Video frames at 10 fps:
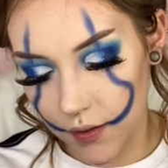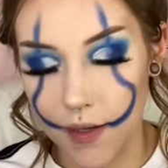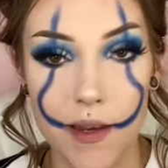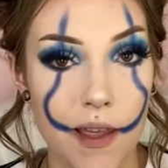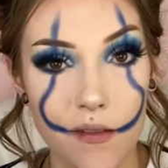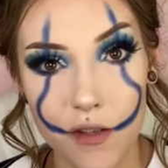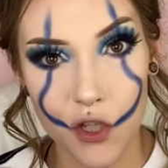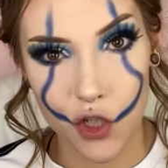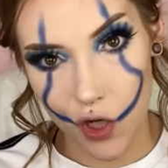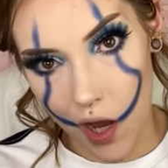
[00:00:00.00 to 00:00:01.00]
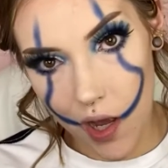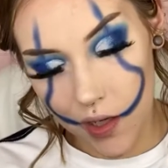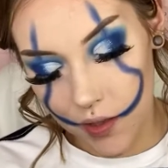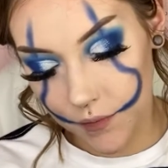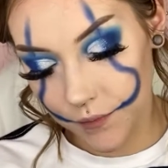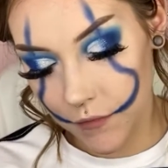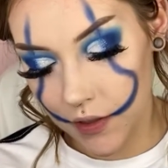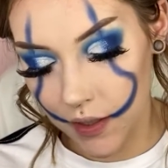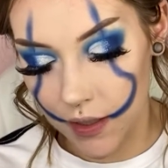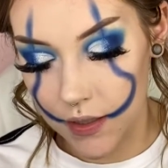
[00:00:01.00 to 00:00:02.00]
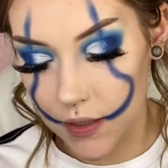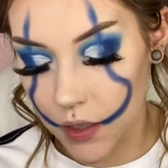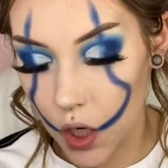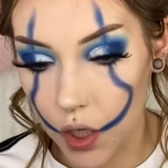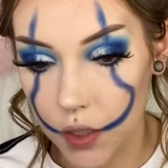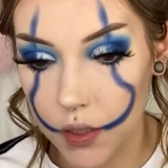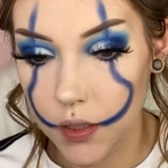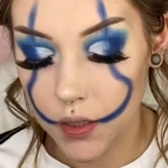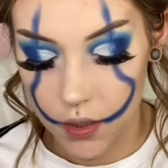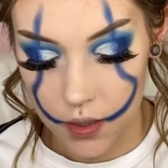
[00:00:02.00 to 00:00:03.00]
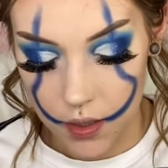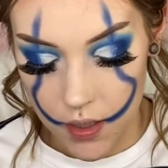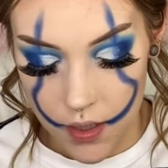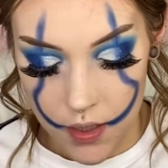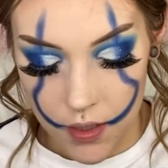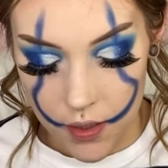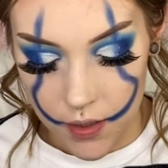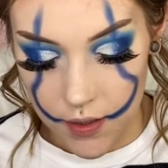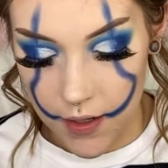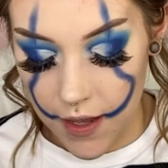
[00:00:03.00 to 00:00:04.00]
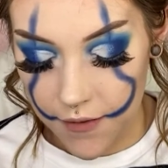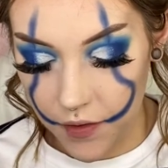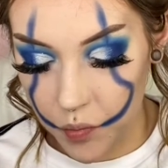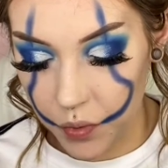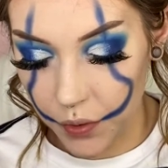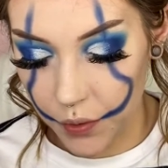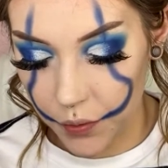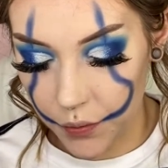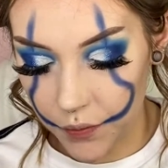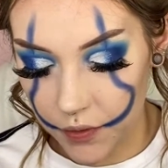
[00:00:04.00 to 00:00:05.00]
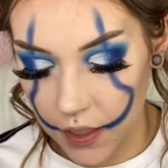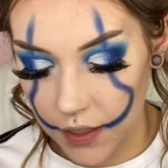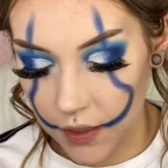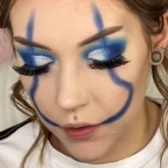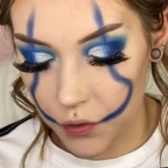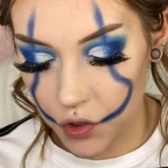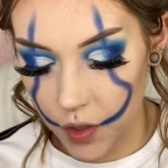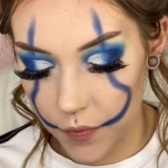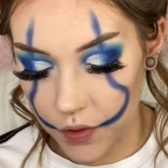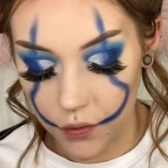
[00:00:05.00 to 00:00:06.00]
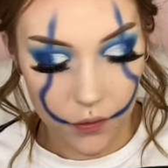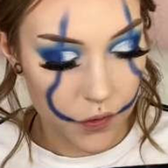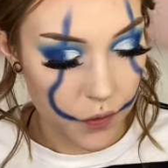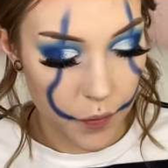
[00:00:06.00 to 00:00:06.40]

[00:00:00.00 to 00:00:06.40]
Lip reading: Navy Shock. It's like a dark navy blue. It's kind of got a little shimmer to it, which will be